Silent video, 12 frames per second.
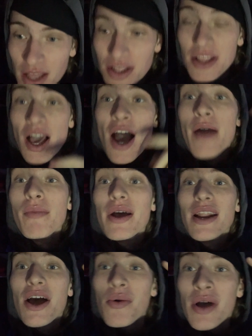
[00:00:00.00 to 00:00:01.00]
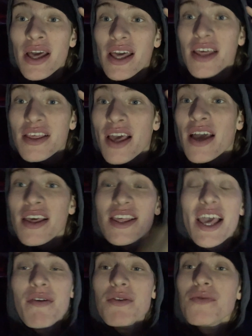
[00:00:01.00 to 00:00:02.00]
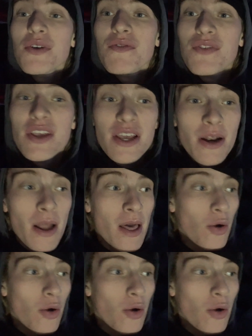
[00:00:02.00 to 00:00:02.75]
The time right now is 7:15.